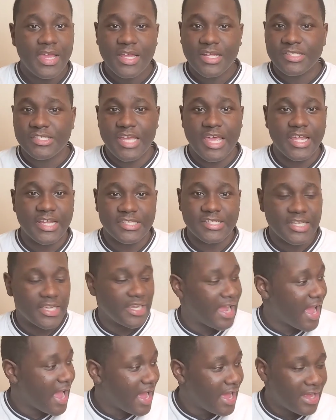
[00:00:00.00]
take it to
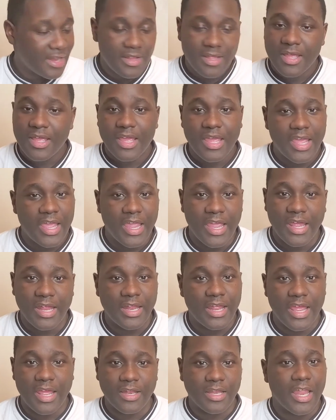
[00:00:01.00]
God
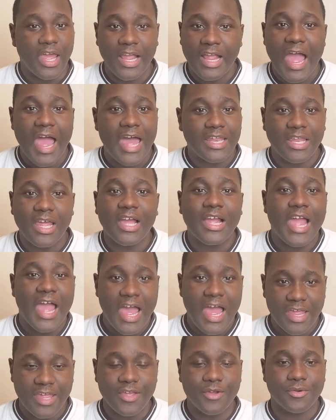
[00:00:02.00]
and let
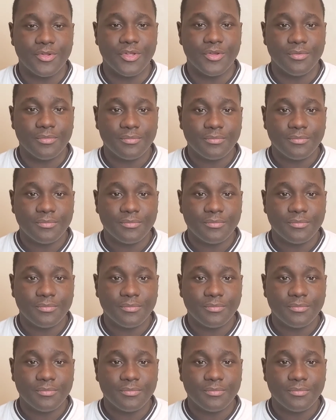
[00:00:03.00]
God heal you.